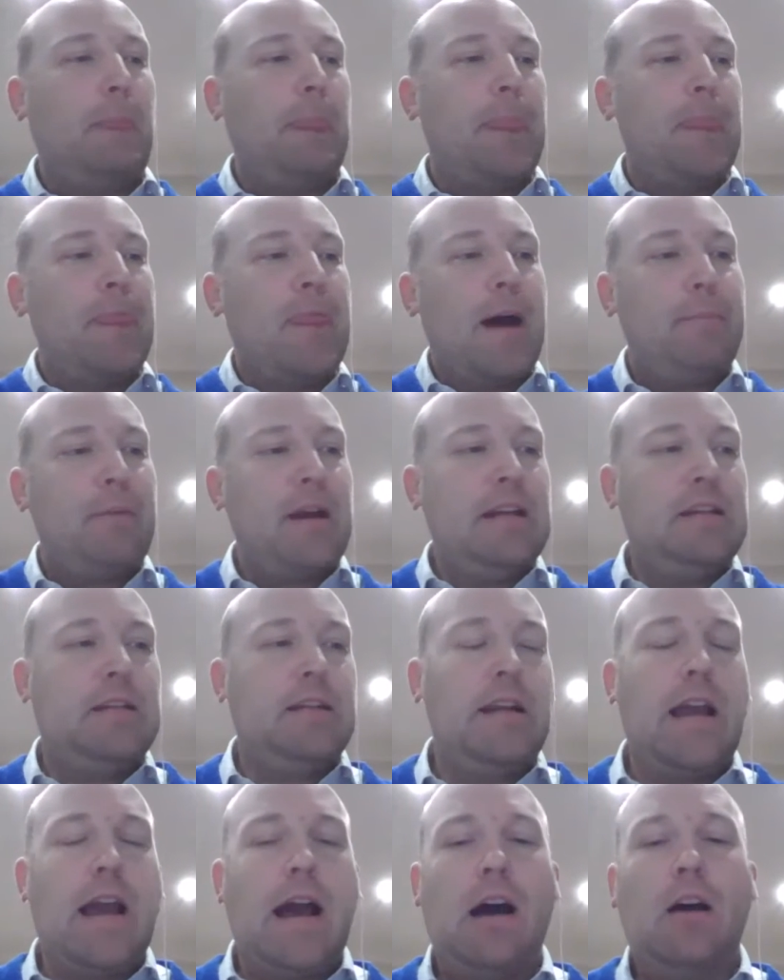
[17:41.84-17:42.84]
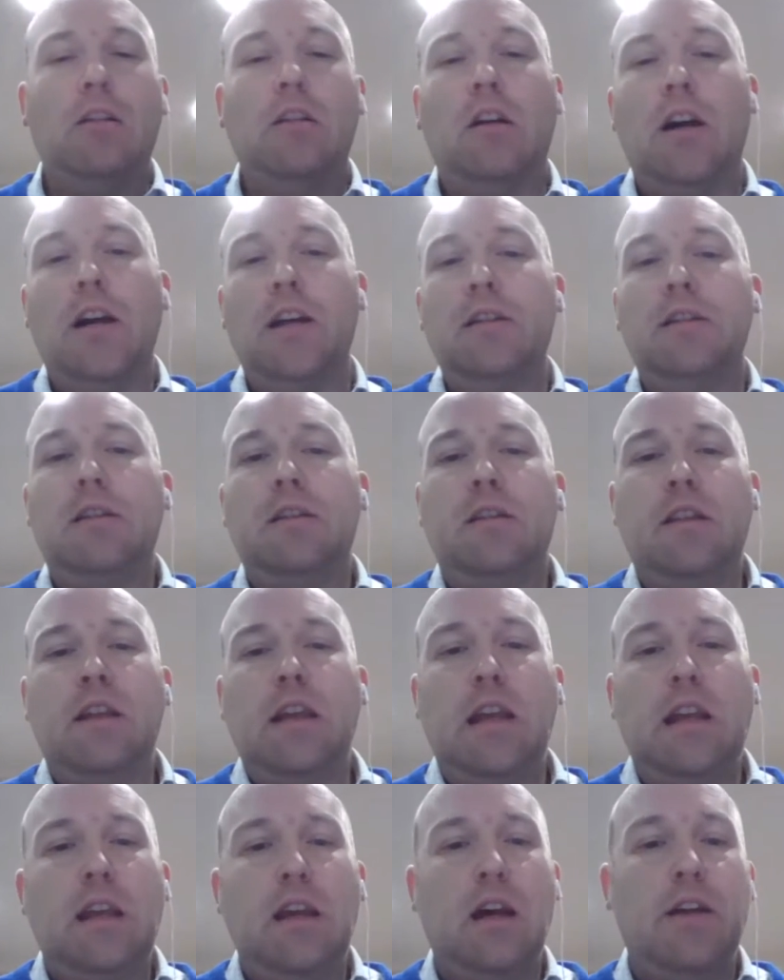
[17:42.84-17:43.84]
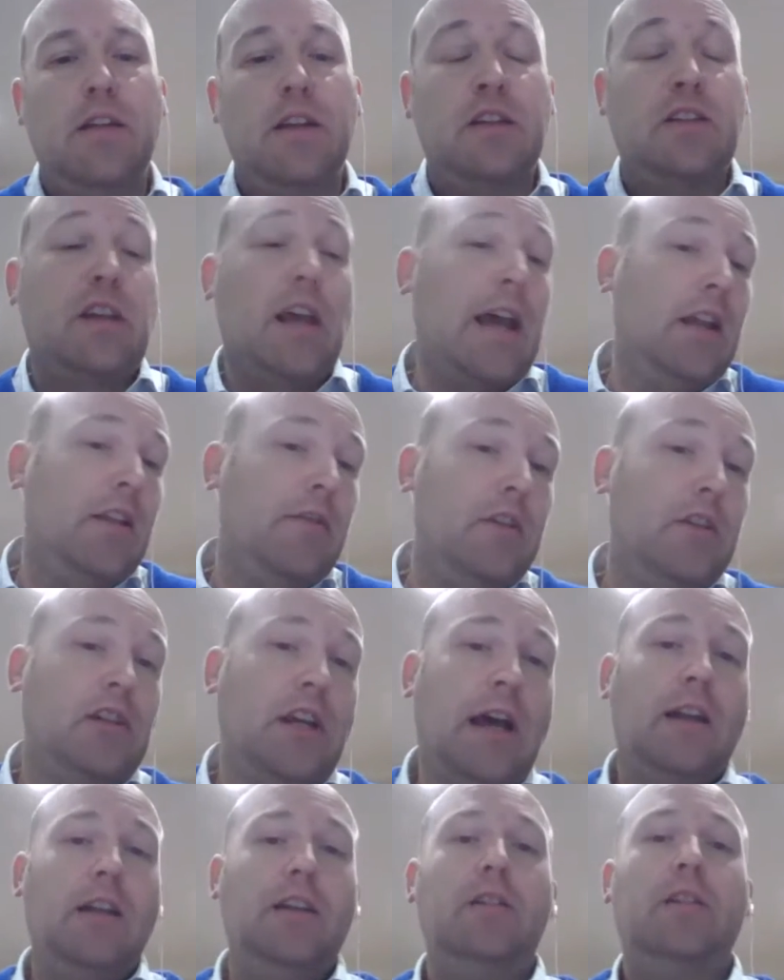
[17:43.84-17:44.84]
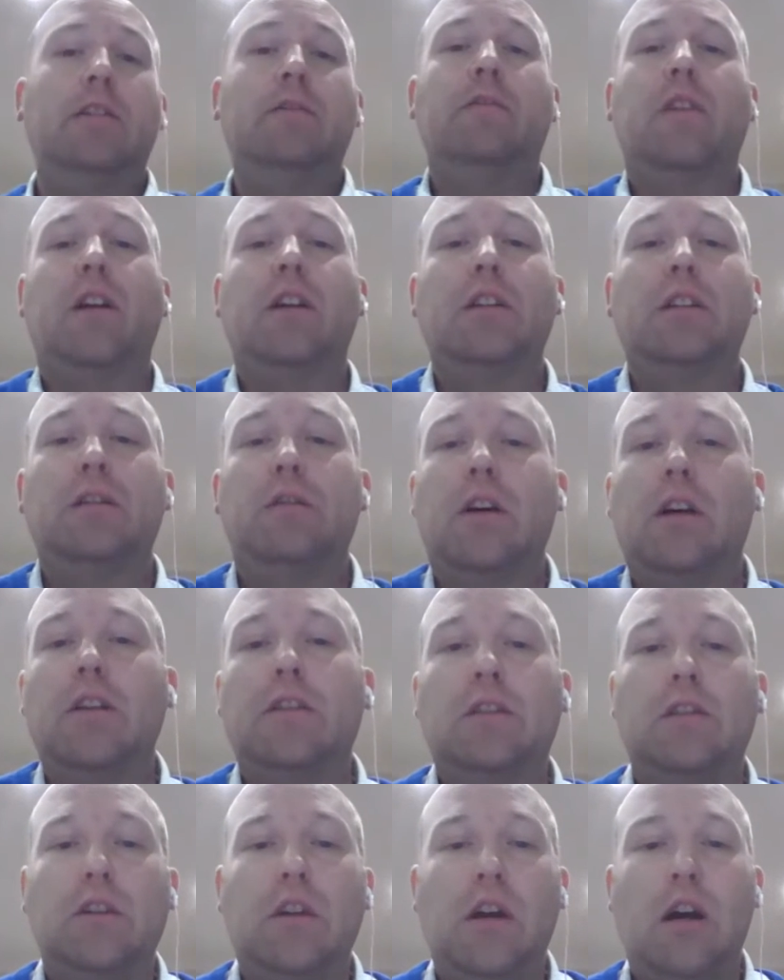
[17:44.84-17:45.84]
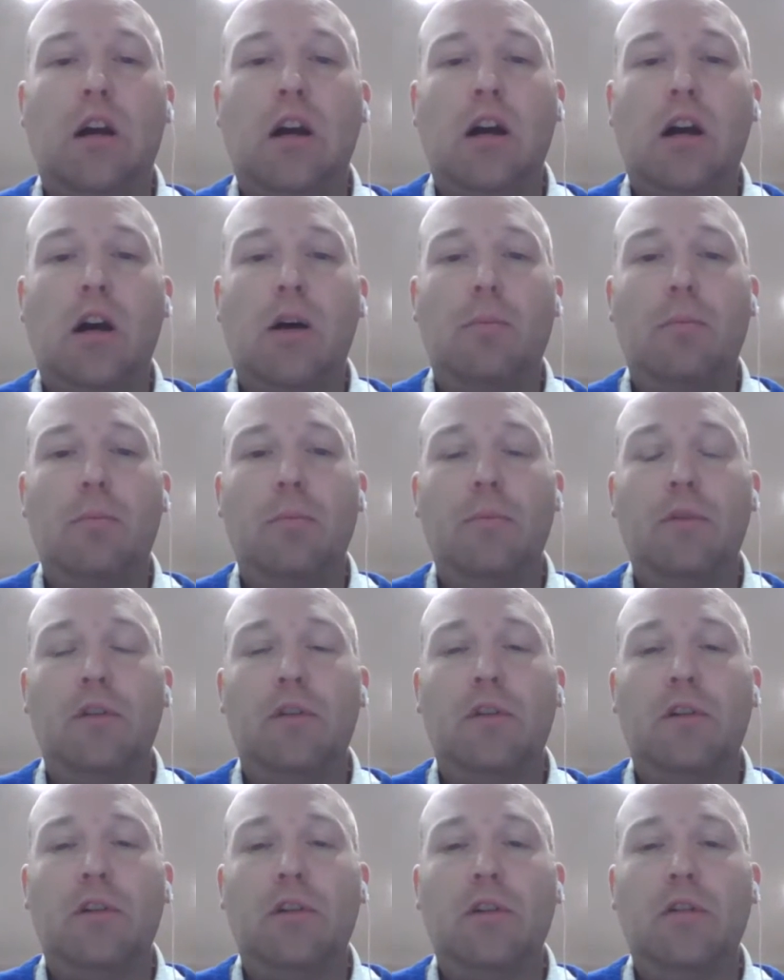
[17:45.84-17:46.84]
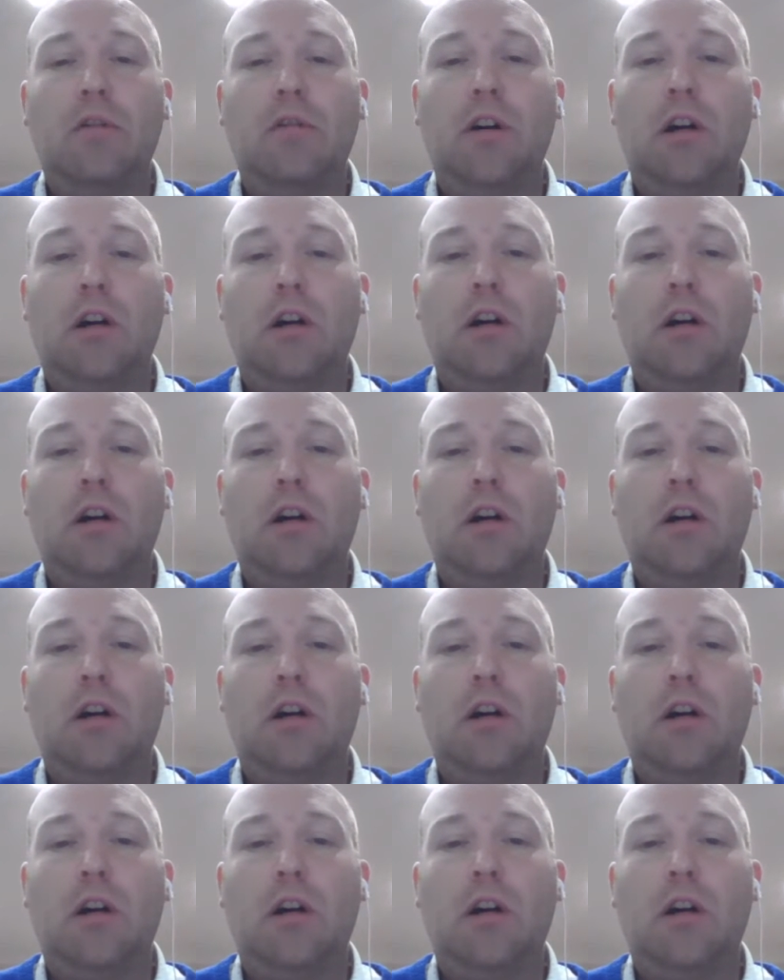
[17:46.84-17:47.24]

That basically outlined the scale of the challenge in front of us to